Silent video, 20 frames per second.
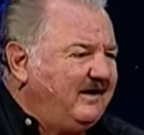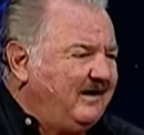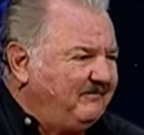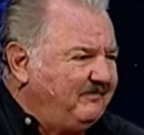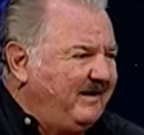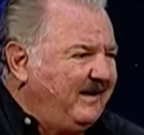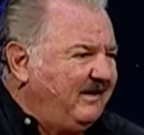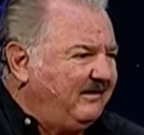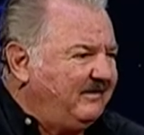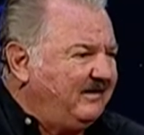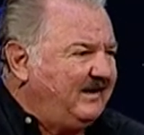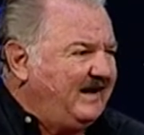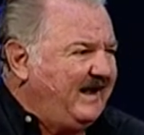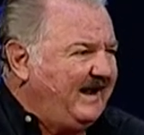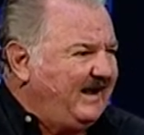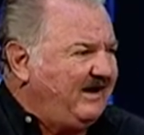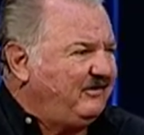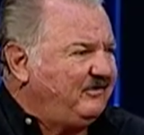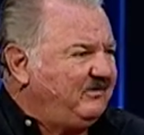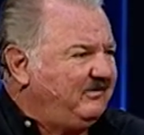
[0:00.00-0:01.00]
about
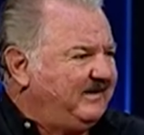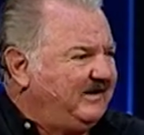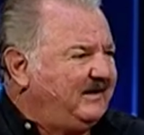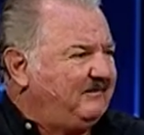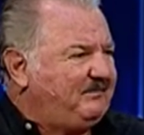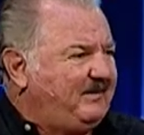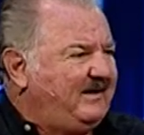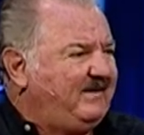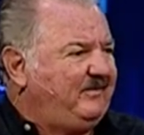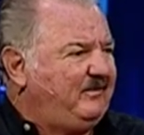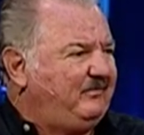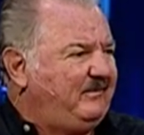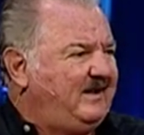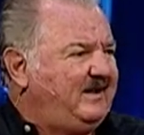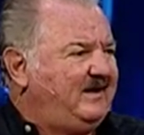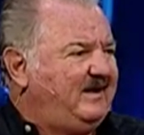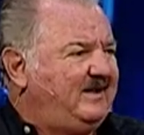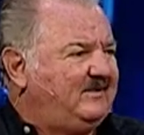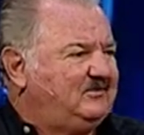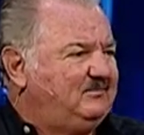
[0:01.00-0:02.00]
how you're going to pay the
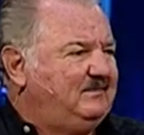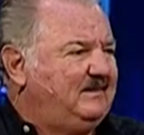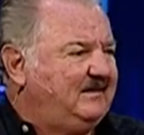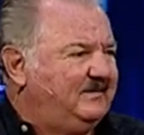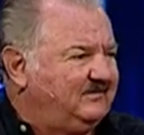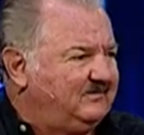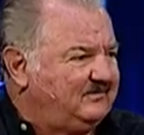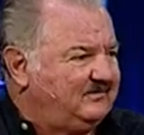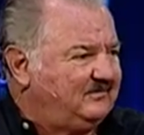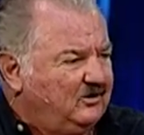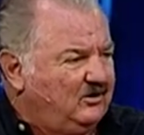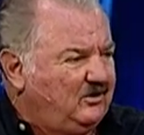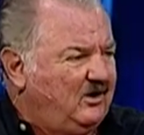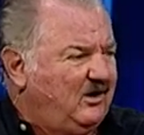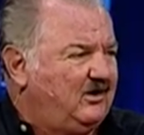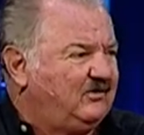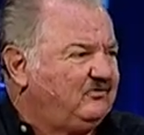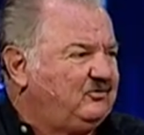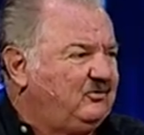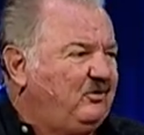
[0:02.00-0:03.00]
rent next month,
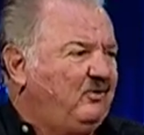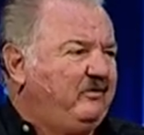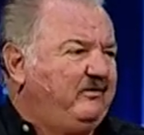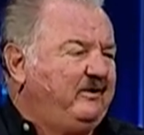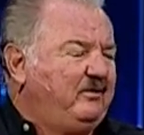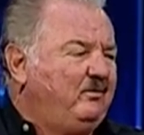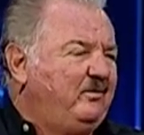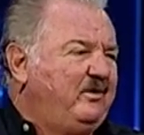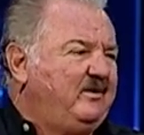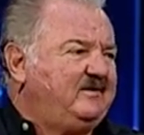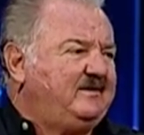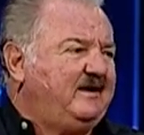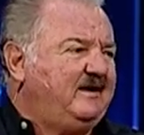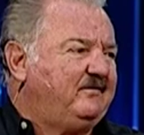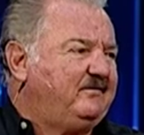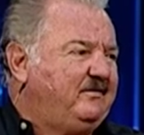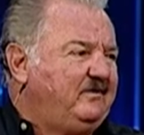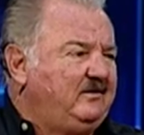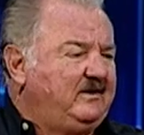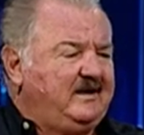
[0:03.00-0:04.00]
God's already worked
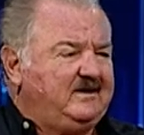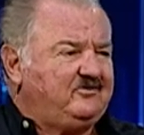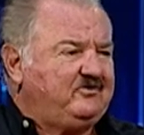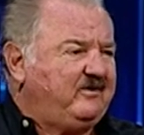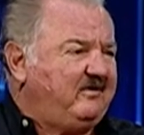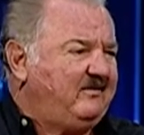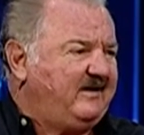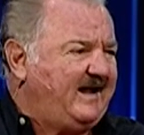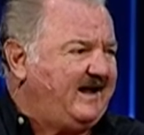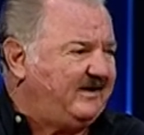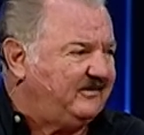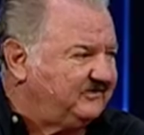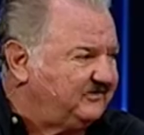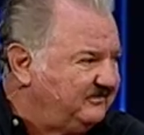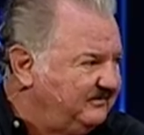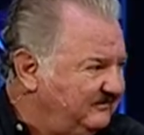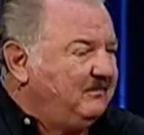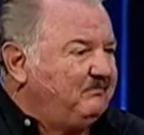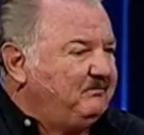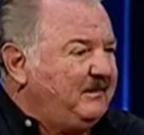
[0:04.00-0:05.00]
out for you to get your own
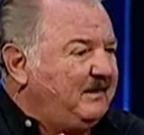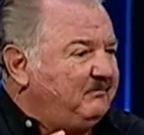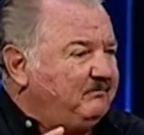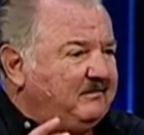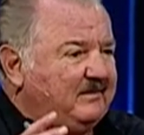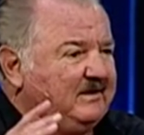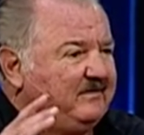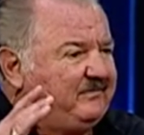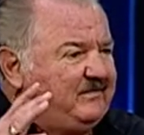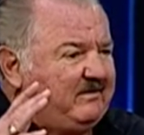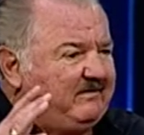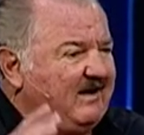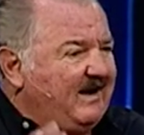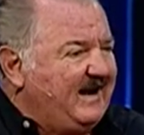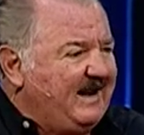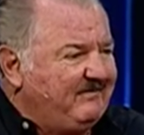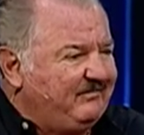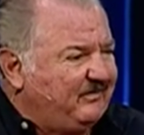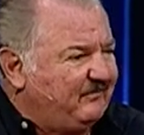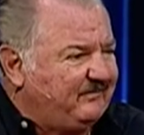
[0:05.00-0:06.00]
house. But if you don't
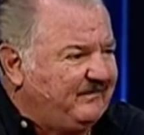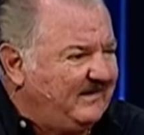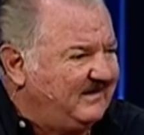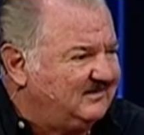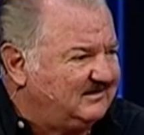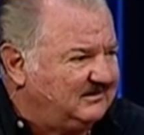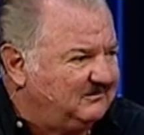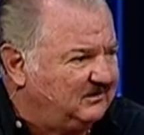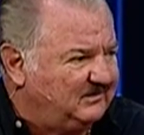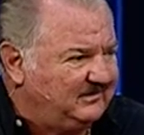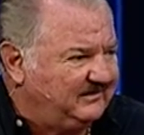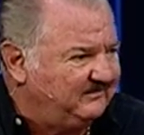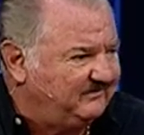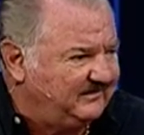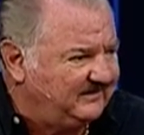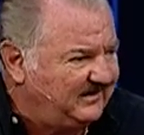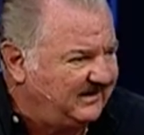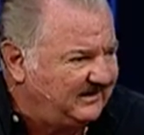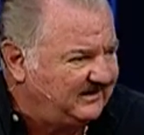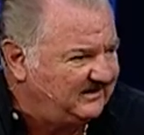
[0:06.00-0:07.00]
have the faith to believe
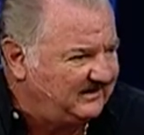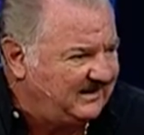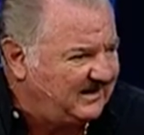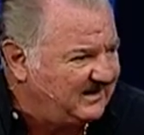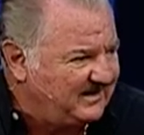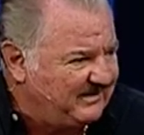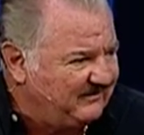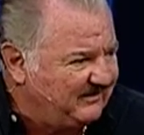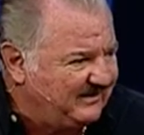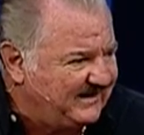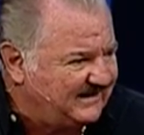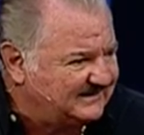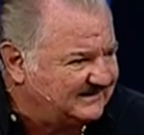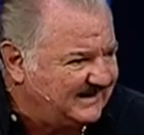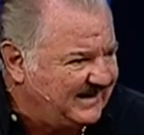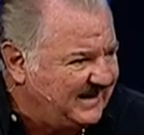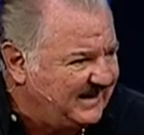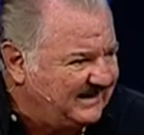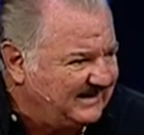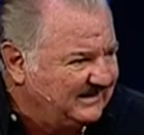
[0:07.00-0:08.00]
for that, you ain't going to get
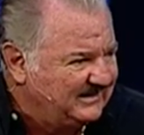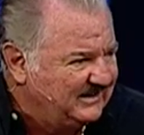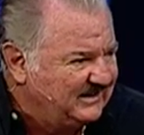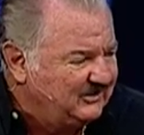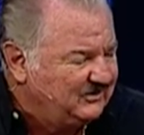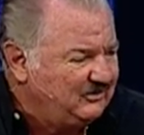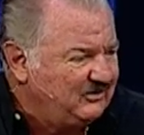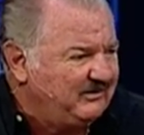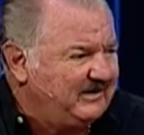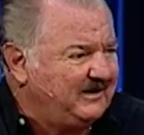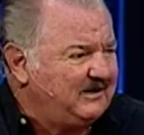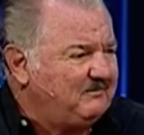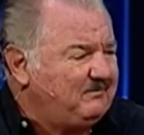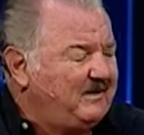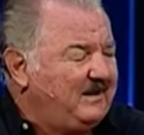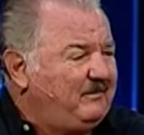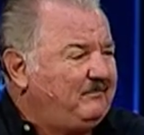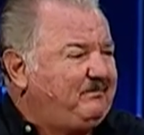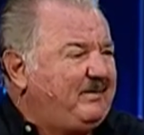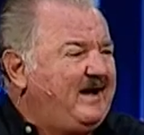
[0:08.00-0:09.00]
that you're going to
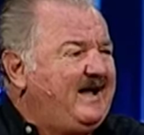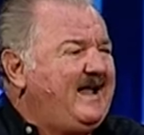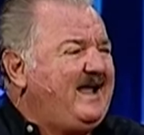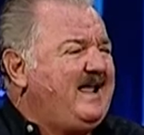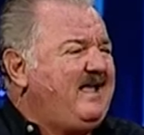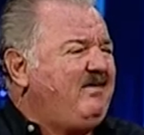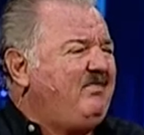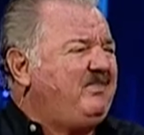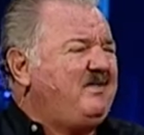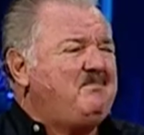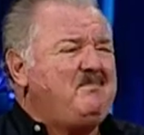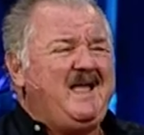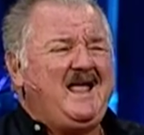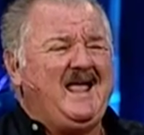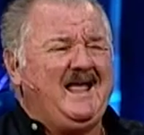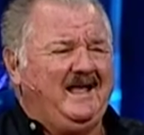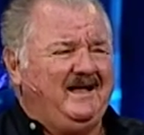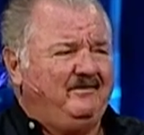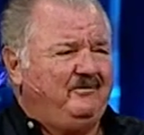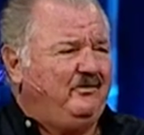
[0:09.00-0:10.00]
be paying the
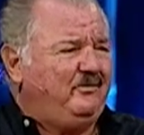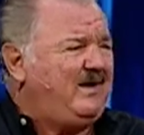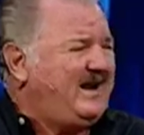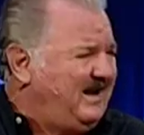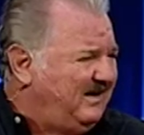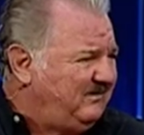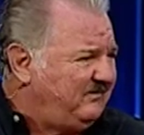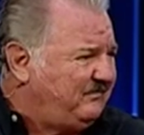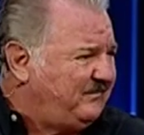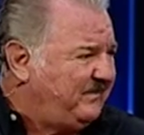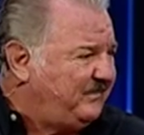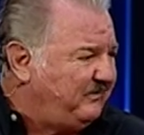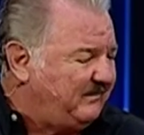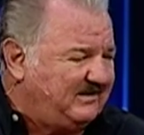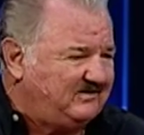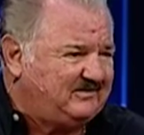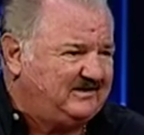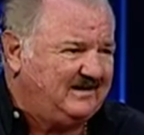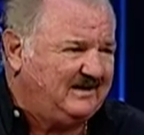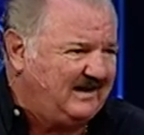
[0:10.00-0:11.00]
man rent for the
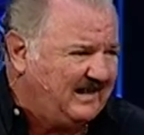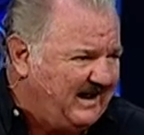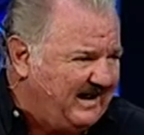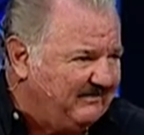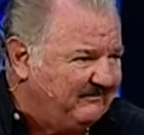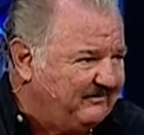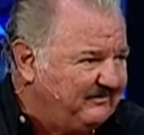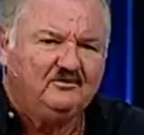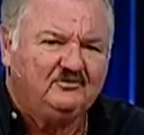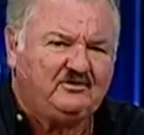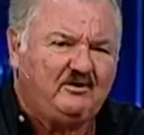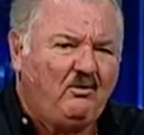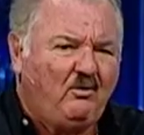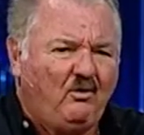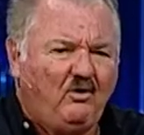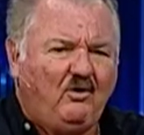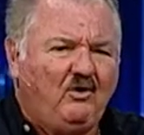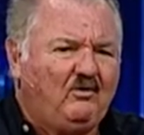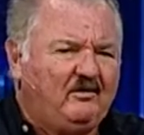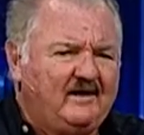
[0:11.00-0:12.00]
rest of your life. So
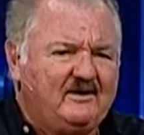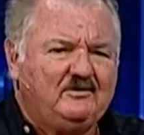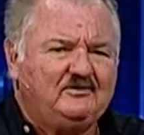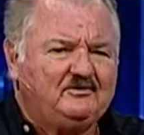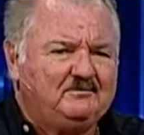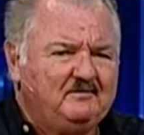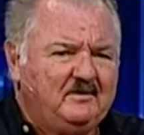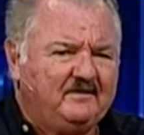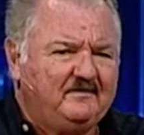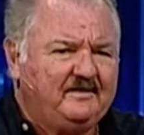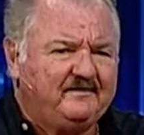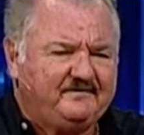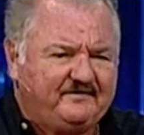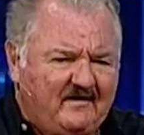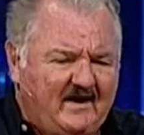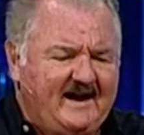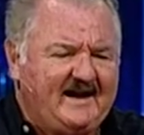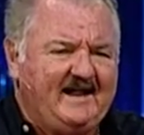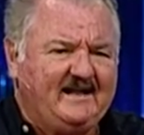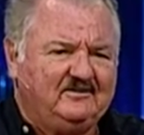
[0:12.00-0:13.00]
all those the
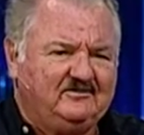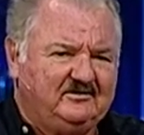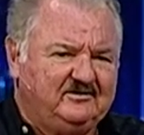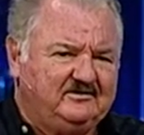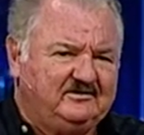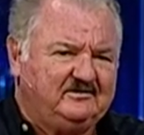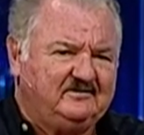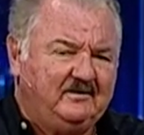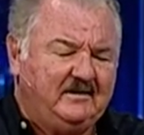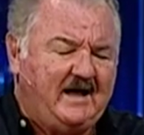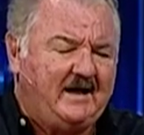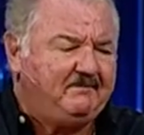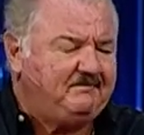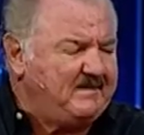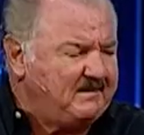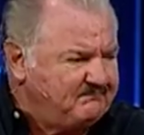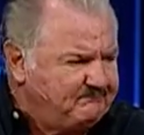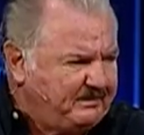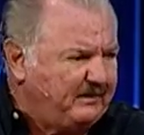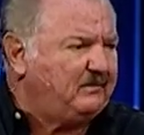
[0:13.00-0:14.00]
finances had
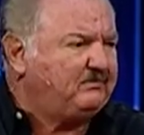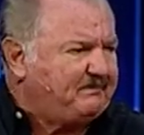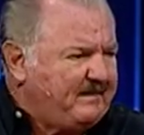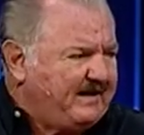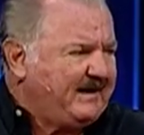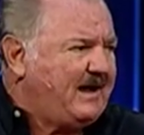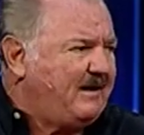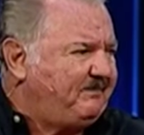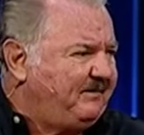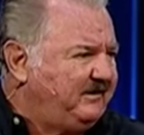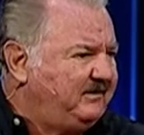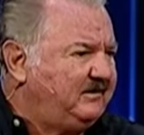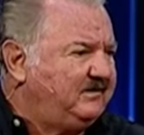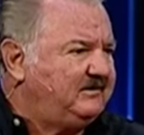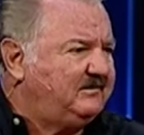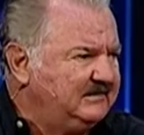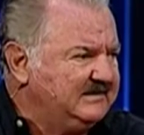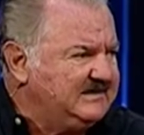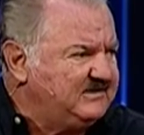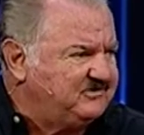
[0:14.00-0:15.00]
been built back up
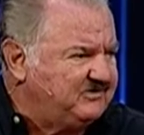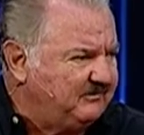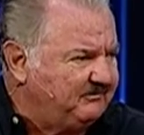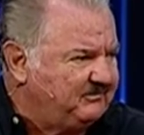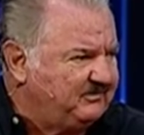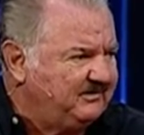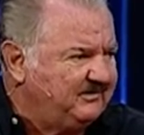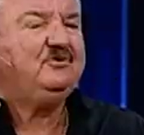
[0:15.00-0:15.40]
into Egypt